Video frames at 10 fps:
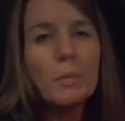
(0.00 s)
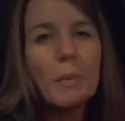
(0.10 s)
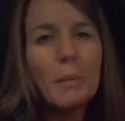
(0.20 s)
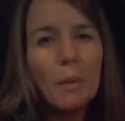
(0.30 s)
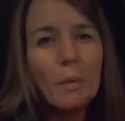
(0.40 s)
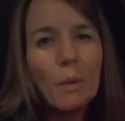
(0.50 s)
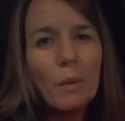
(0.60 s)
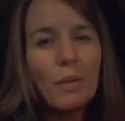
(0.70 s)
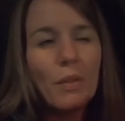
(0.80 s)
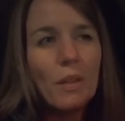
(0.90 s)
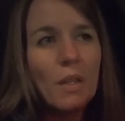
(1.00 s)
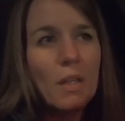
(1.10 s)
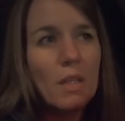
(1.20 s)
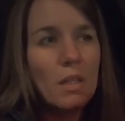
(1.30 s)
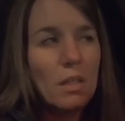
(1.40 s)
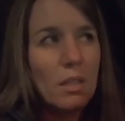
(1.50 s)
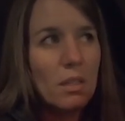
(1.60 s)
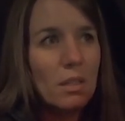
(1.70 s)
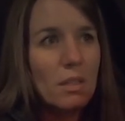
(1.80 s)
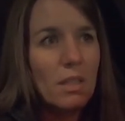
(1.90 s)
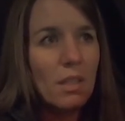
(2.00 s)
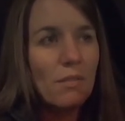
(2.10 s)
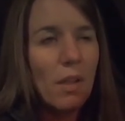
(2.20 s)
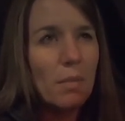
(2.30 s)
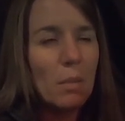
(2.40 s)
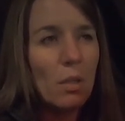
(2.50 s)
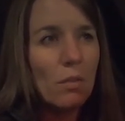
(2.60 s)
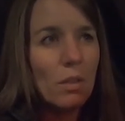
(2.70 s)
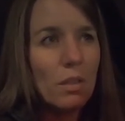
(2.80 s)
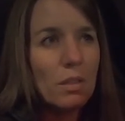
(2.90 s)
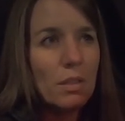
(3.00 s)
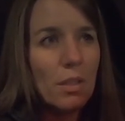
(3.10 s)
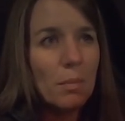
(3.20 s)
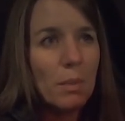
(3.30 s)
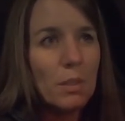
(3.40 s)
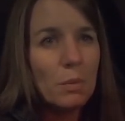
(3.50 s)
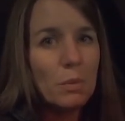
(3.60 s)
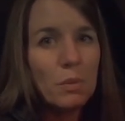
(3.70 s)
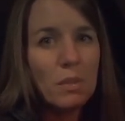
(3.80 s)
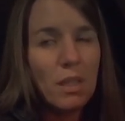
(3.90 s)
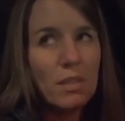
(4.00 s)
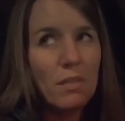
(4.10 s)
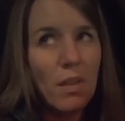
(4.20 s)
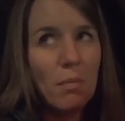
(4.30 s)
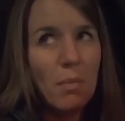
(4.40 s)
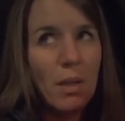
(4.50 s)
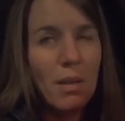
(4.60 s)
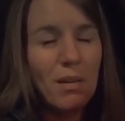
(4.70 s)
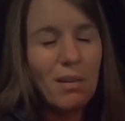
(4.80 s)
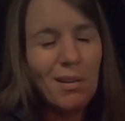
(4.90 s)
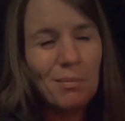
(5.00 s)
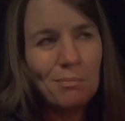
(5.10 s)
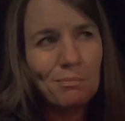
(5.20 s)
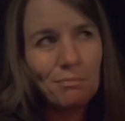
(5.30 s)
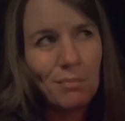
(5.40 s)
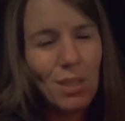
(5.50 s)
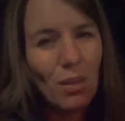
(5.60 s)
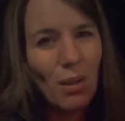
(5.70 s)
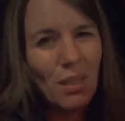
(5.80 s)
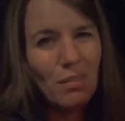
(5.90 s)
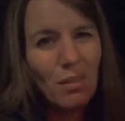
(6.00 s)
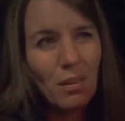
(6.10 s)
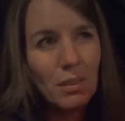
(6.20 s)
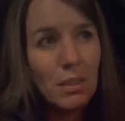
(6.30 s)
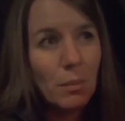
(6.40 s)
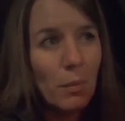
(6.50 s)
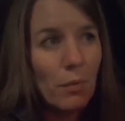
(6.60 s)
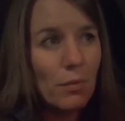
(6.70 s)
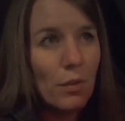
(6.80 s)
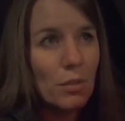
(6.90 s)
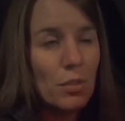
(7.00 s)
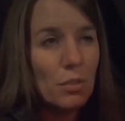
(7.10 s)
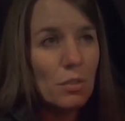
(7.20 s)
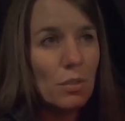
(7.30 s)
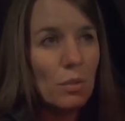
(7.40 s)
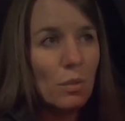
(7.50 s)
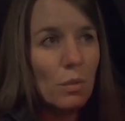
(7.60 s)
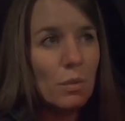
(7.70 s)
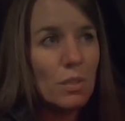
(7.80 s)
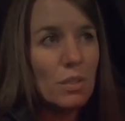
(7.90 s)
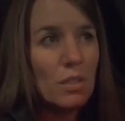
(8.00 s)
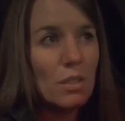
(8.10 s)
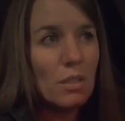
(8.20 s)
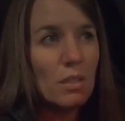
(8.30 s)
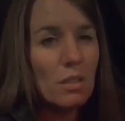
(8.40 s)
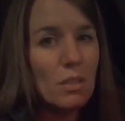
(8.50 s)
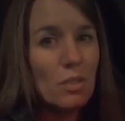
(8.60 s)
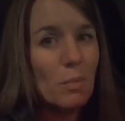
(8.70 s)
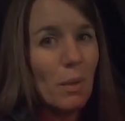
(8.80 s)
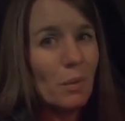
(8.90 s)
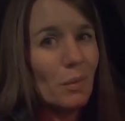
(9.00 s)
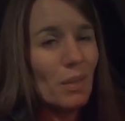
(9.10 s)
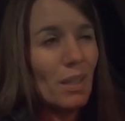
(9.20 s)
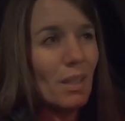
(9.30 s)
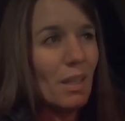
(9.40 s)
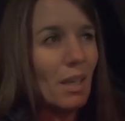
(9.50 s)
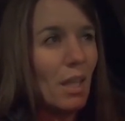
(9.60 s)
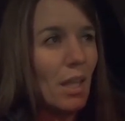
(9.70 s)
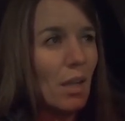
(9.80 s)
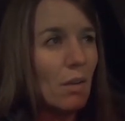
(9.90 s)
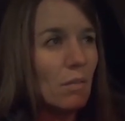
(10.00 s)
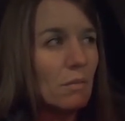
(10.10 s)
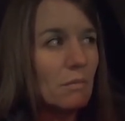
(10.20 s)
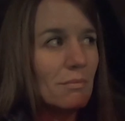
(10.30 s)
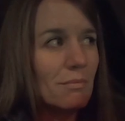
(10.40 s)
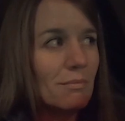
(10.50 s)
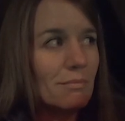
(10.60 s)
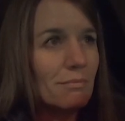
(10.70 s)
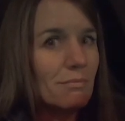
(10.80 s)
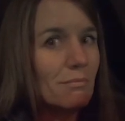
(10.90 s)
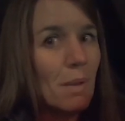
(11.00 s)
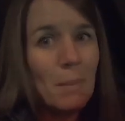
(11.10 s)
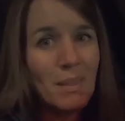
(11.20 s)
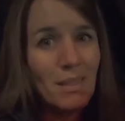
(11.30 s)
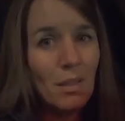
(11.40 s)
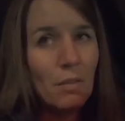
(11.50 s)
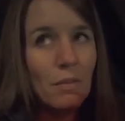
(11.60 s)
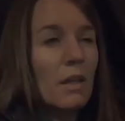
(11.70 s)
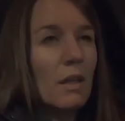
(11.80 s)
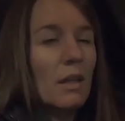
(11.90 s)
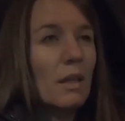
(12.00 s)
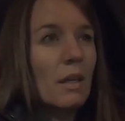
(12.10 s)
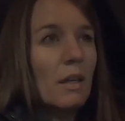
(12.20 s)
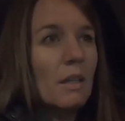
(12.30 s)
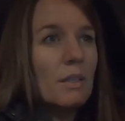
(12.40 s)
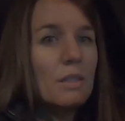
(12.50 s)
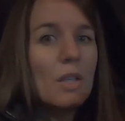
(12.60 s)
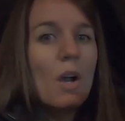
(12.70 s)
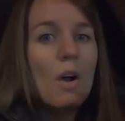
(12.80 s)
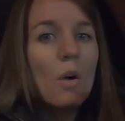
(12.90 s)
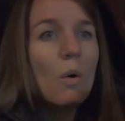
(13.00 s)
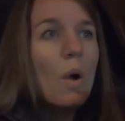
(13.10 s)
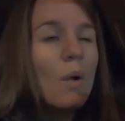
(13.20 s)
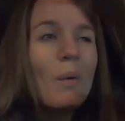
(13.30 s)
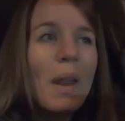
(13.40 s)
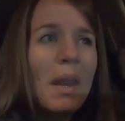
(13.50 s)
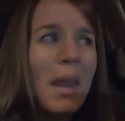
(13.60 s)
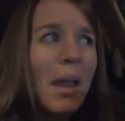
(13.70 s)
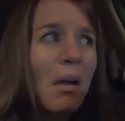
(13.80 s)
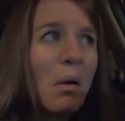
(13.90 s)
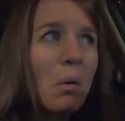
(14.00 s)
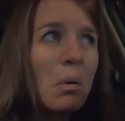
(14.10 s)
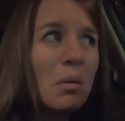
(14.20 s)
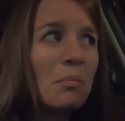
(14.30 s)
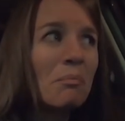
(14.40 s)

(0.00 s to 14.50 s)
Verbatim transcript: or people I work with did invite me over to their place, which was nice of them, but um, you know, I honestly prefer to just do my own thing and hang out by myself. So right now,